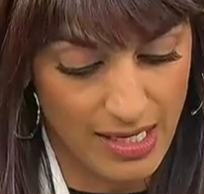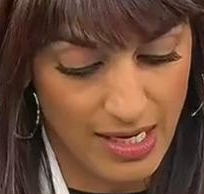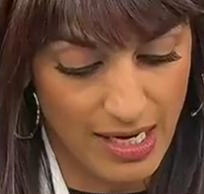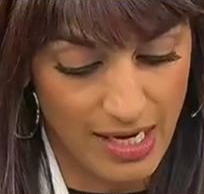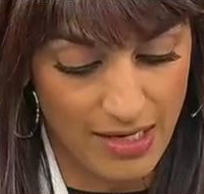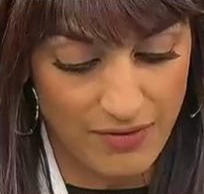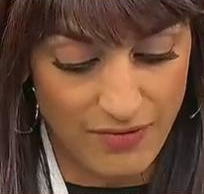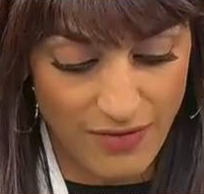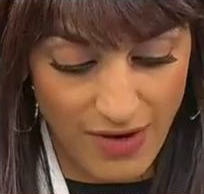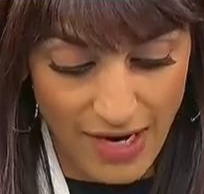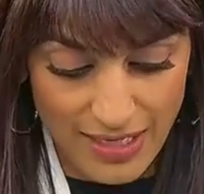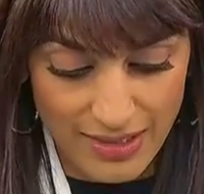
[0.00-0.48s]

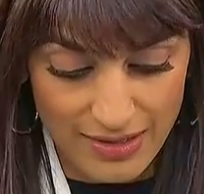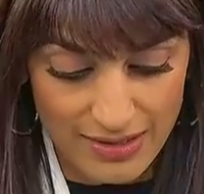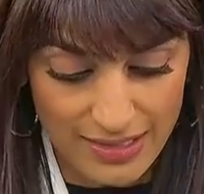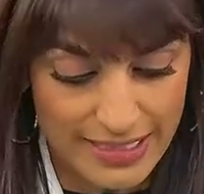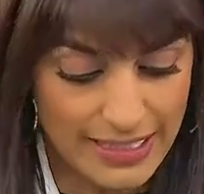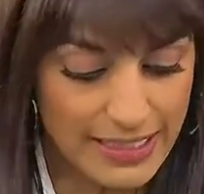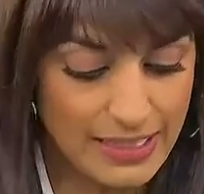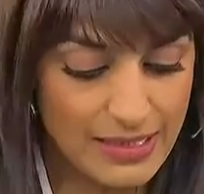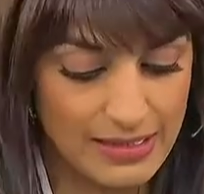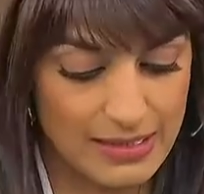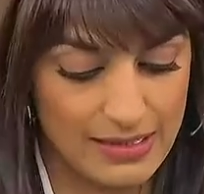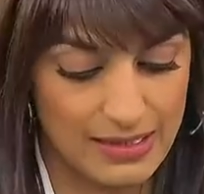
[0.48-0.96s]
And
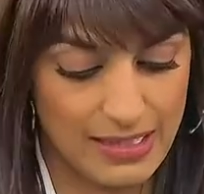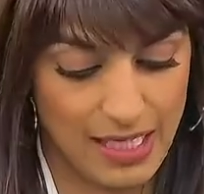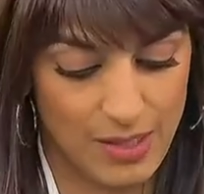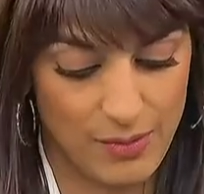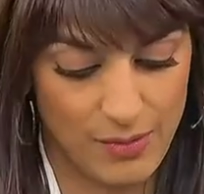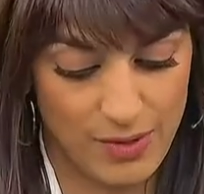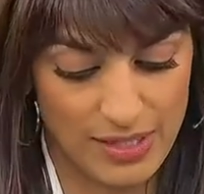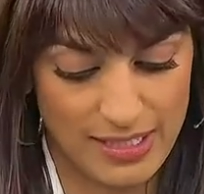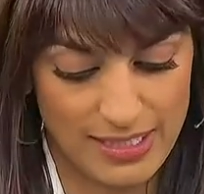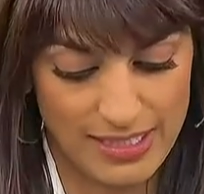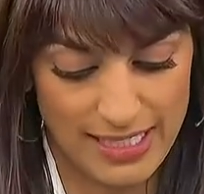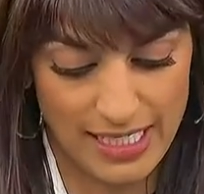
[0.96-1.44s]
finally, I
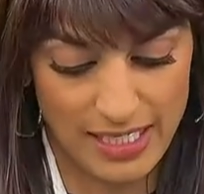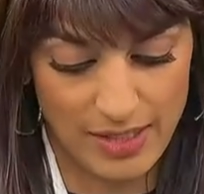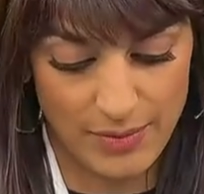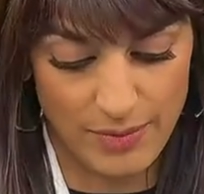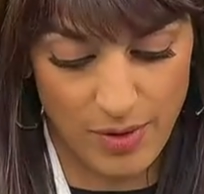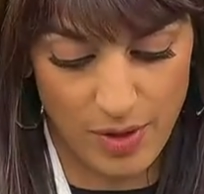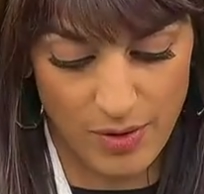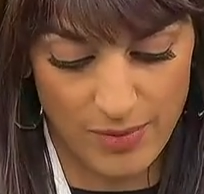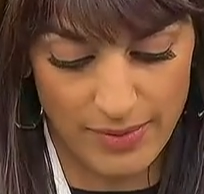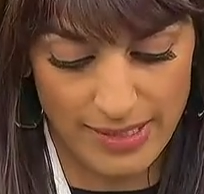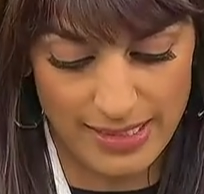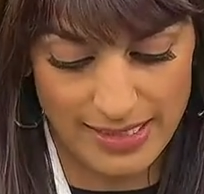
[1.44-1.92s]
want to take a
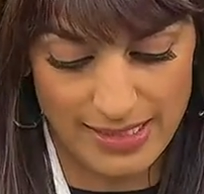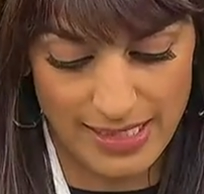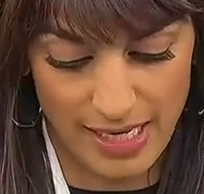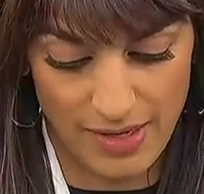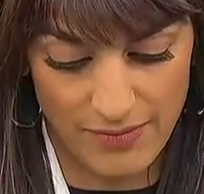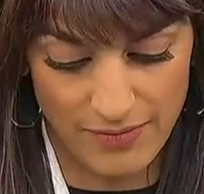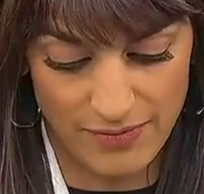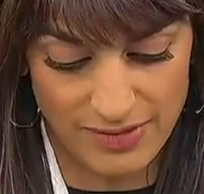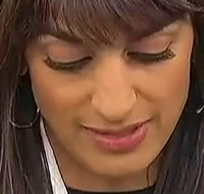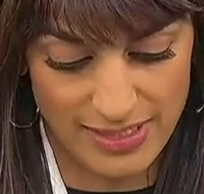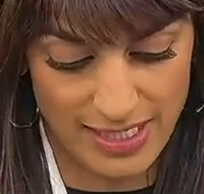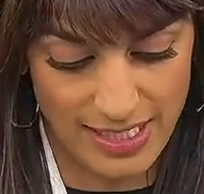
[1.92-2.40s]
moment to
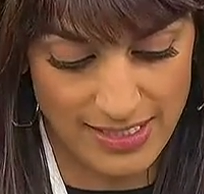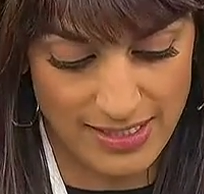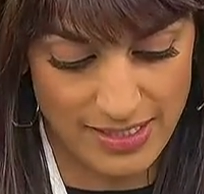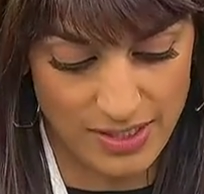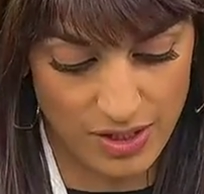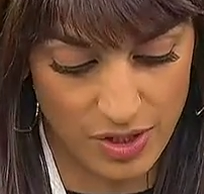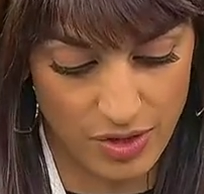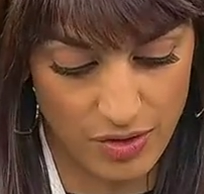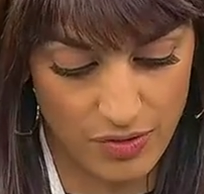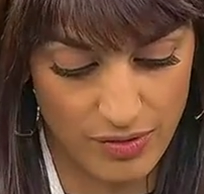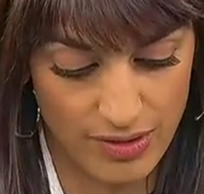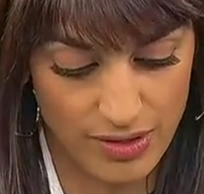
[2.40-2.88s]
emphasize
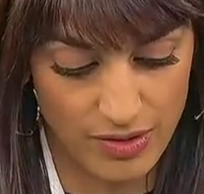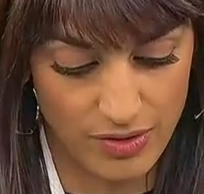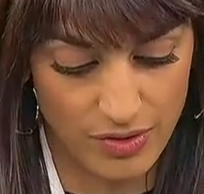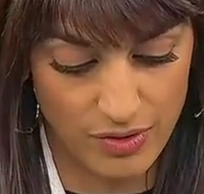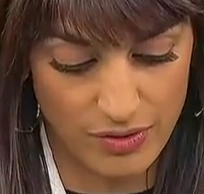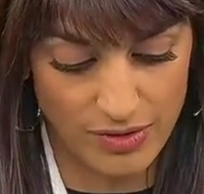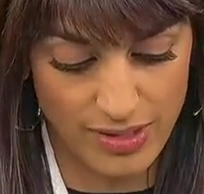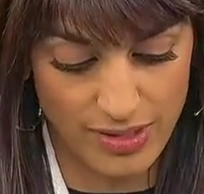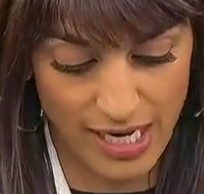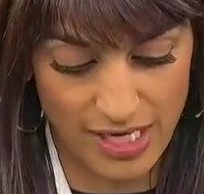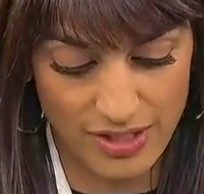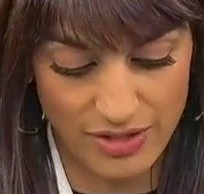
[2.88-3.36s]
the
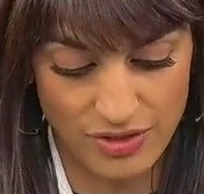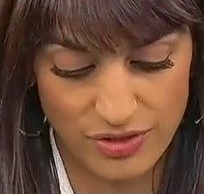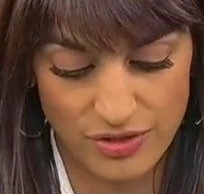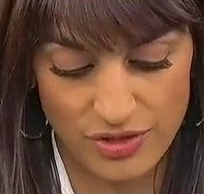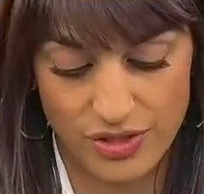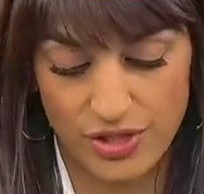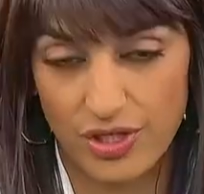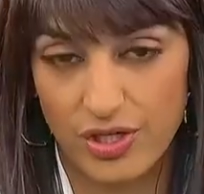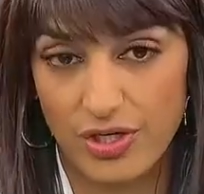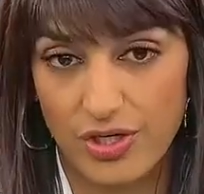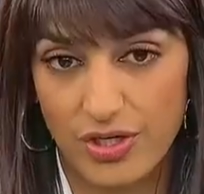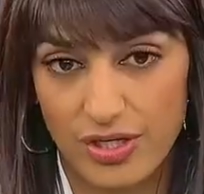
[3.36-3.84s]
critical national
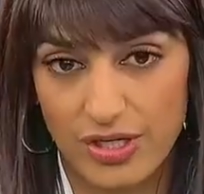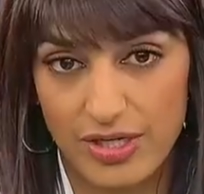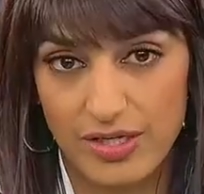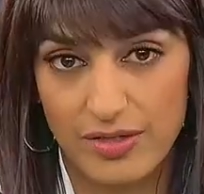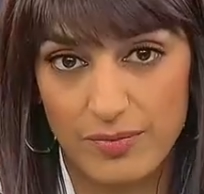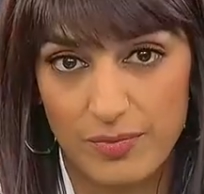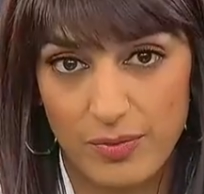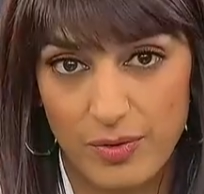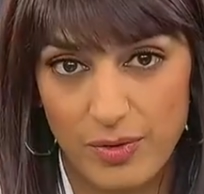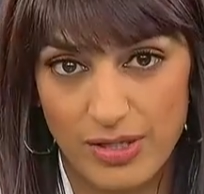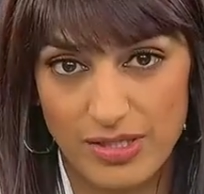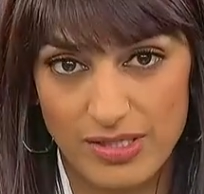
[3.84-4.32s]
security
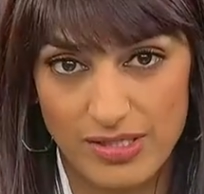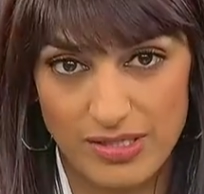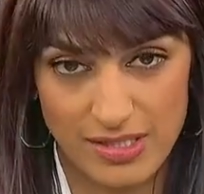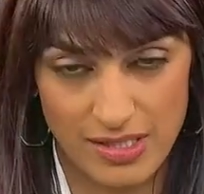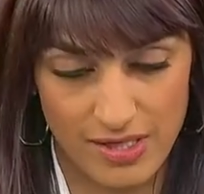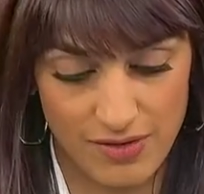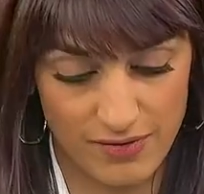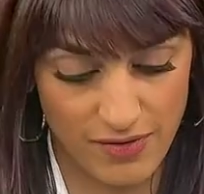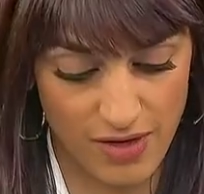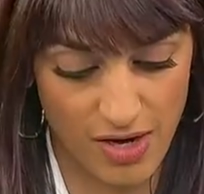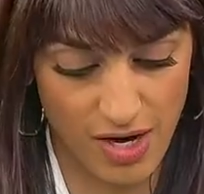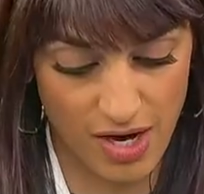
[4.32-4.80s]
importance
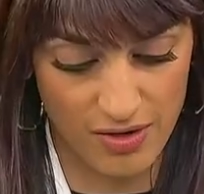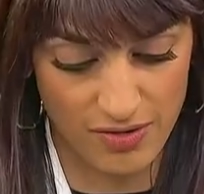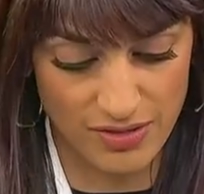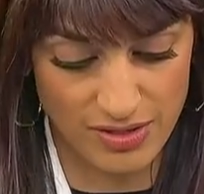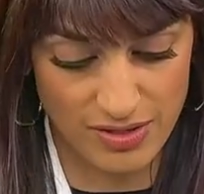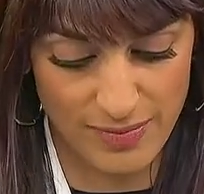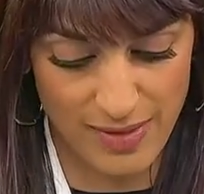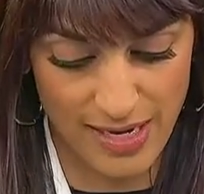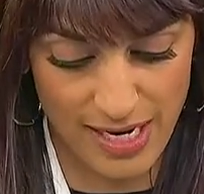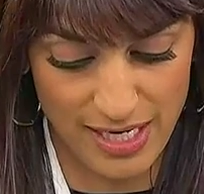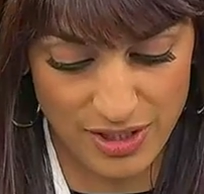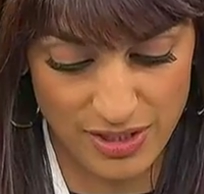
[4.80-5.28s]
of
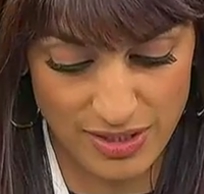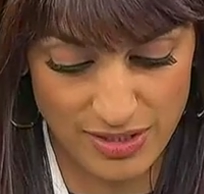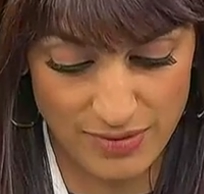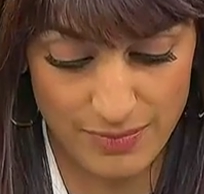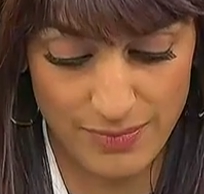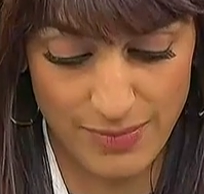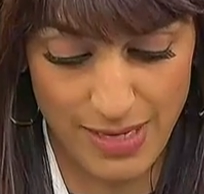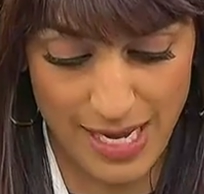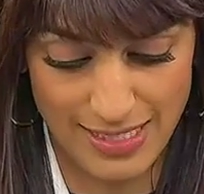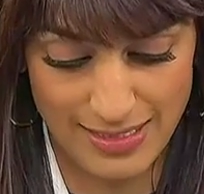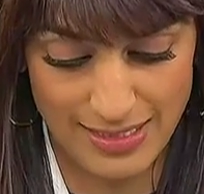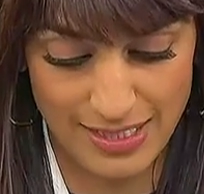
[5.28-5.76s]
Congress pass-
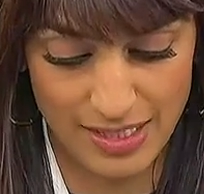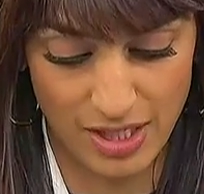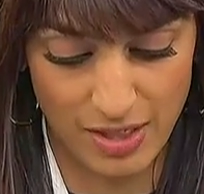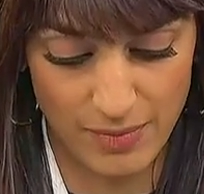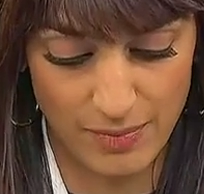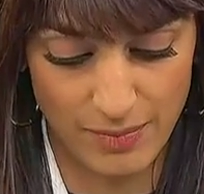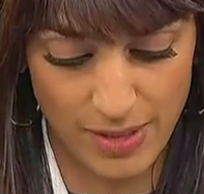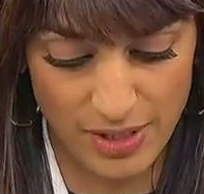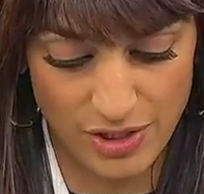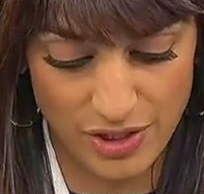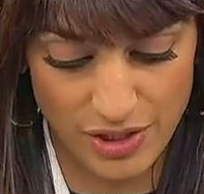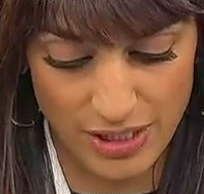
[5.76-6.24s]
passing our
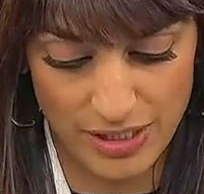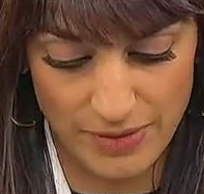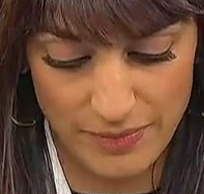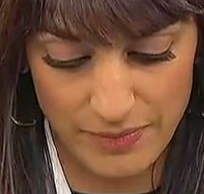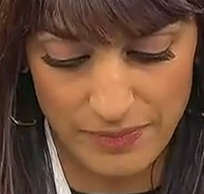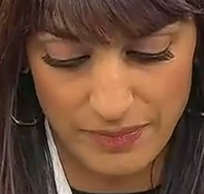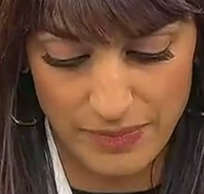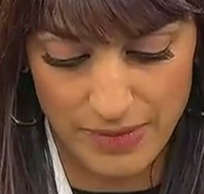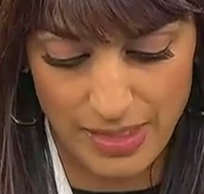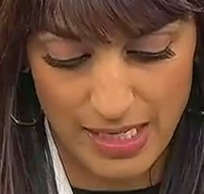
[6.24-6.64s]
budget